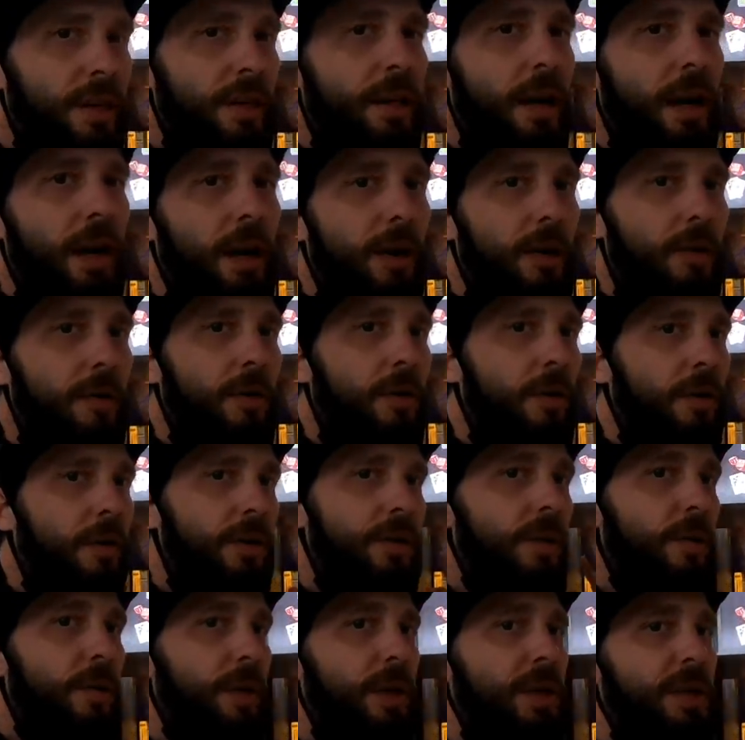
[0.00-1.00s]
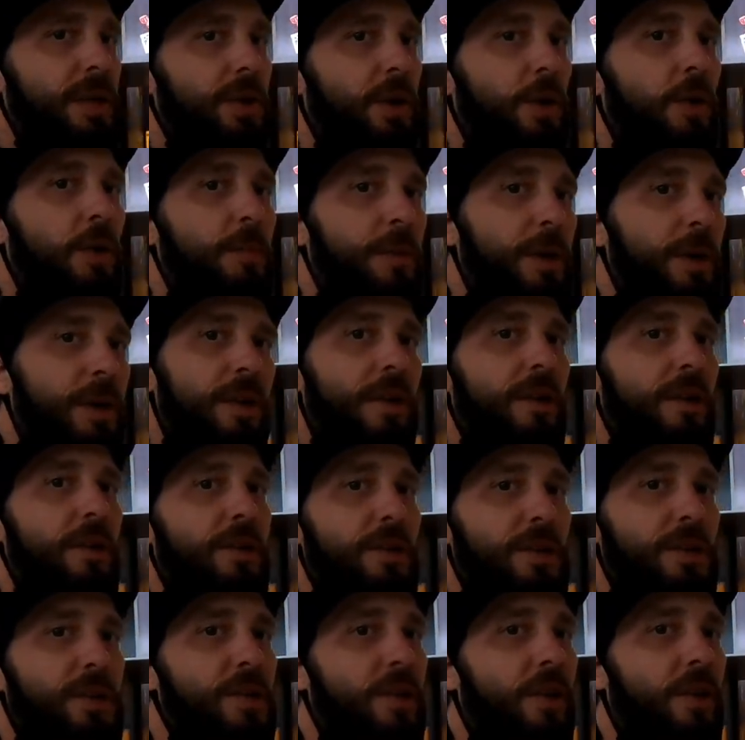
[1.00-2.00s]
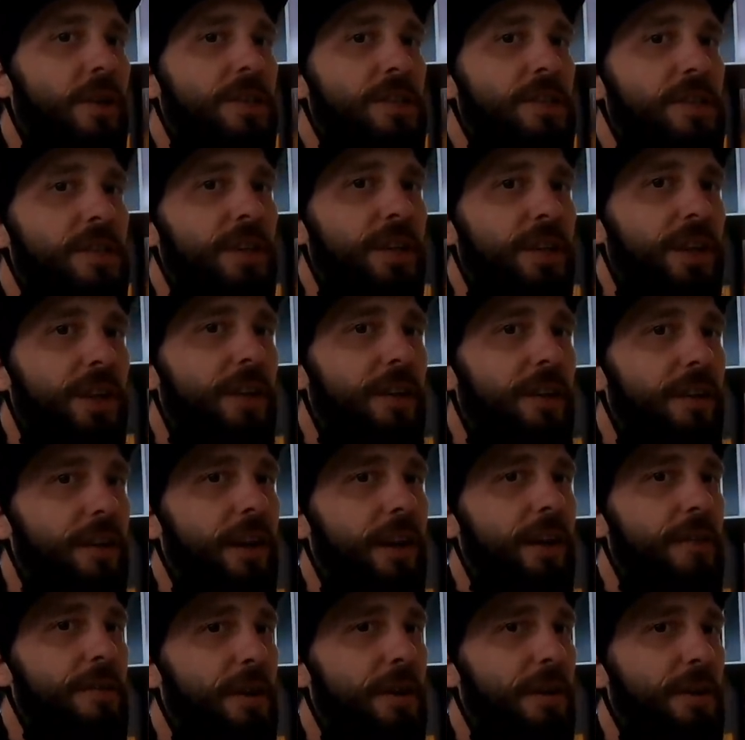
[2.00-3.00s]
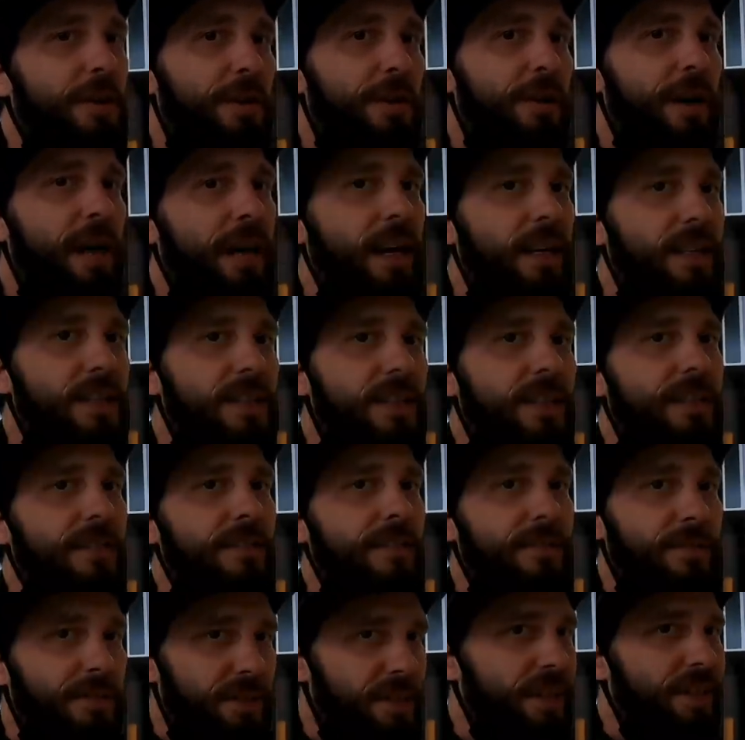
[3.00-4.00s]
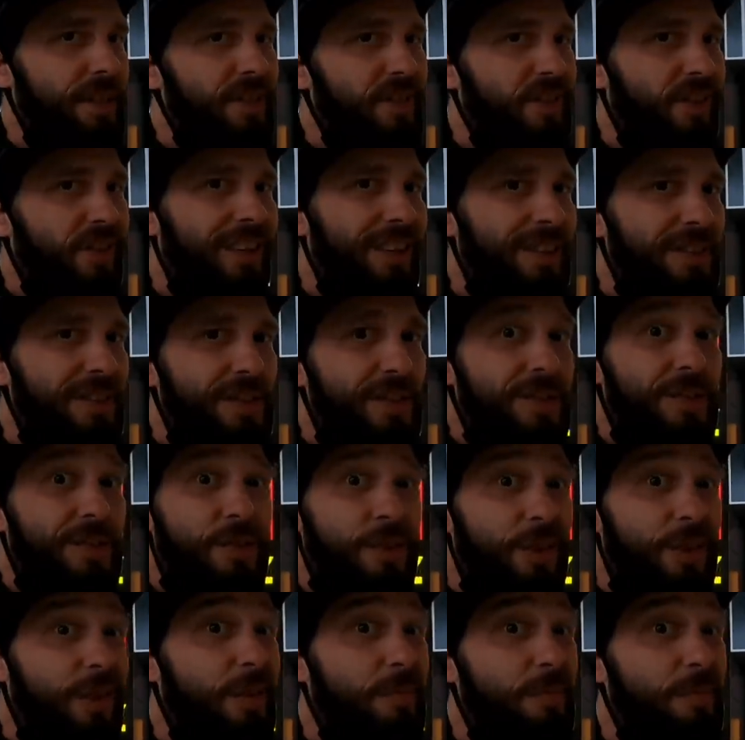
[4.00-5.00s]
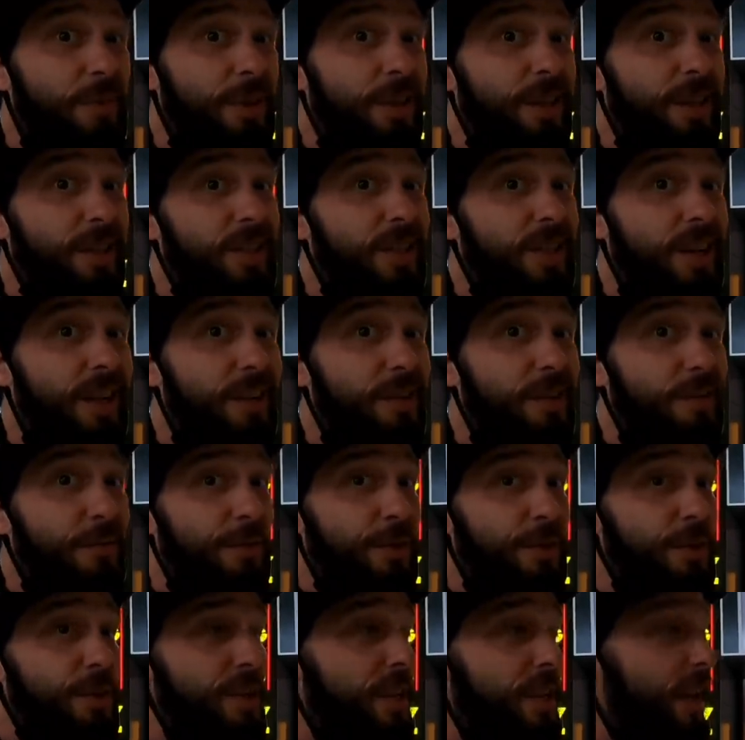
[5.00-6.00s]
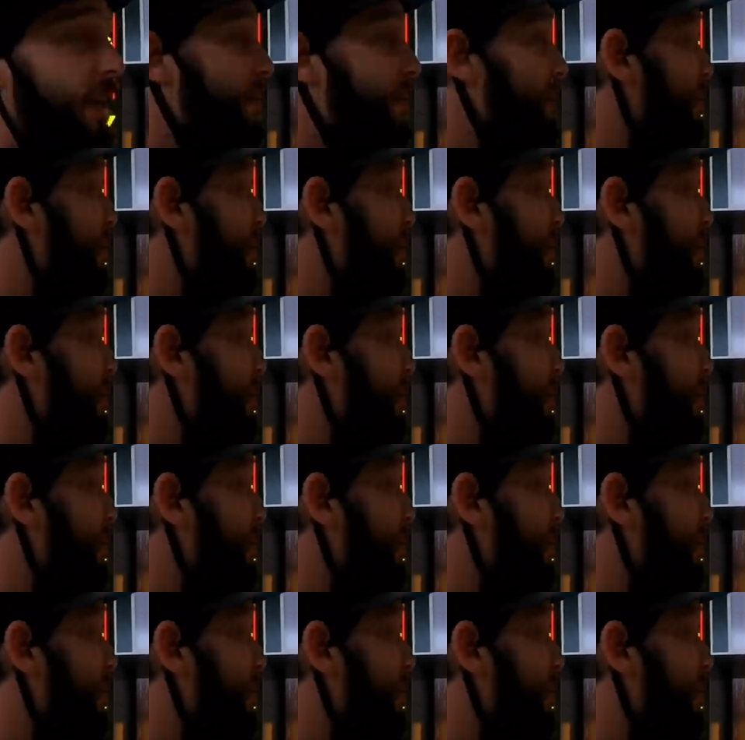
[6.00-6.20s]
Now, somebody told me that there's slots in here, and I thought their accent said sluts, so I got pretty excited for a sec,